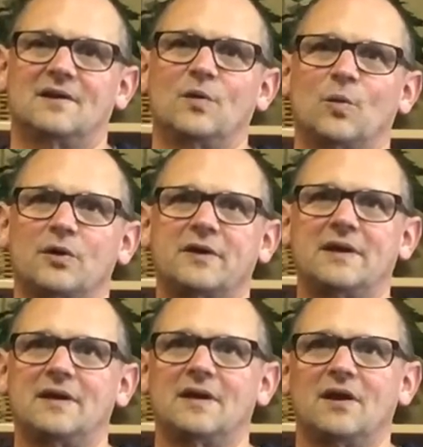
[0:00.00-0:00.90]

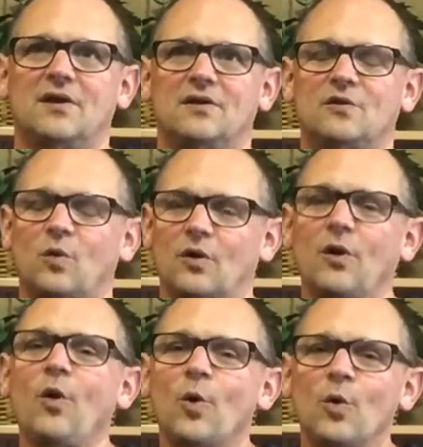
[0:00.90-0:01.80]
Working toward
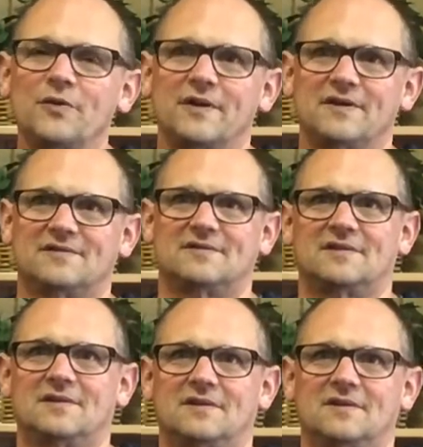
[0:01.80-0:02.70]
wholeness
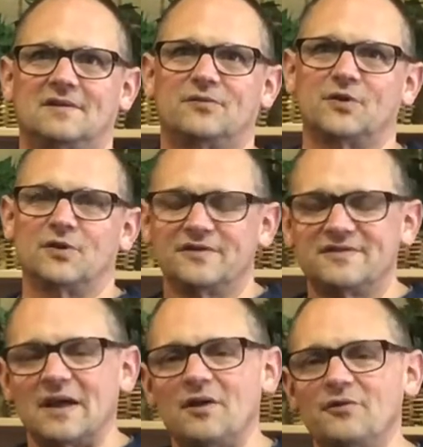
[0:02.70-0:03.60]
for
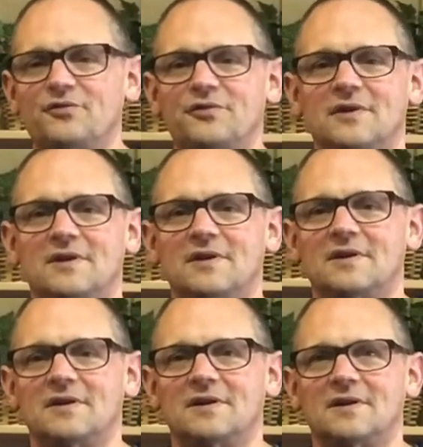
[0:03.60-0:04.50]
yourself
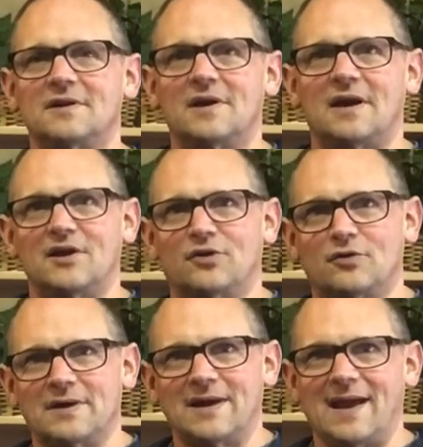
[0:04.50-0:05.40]
and
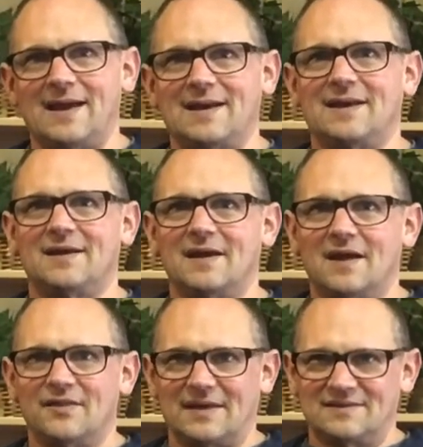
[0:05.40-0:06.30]
creating
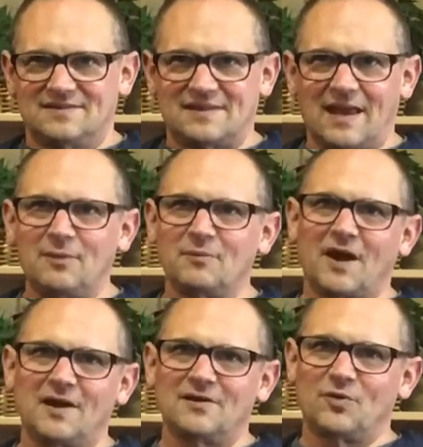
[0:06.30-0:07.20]
that same
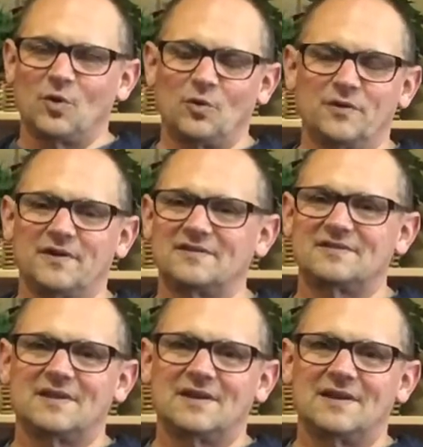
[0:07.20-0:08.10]
kind of
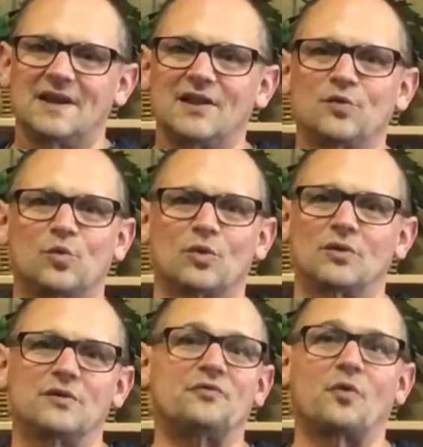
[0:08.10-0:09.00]
wholeness in the
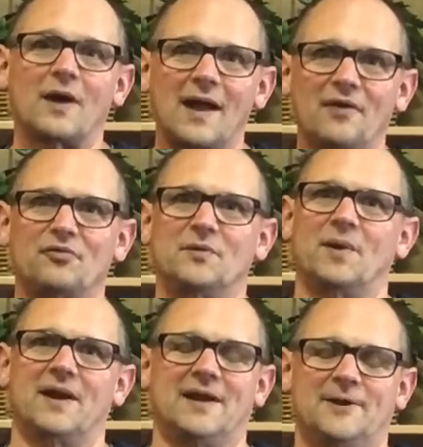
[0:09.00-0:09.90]
world for
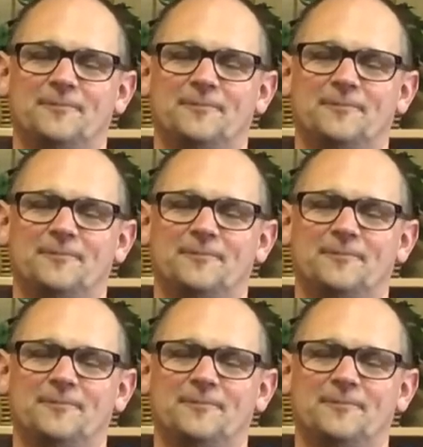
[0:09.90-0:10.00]
everybody.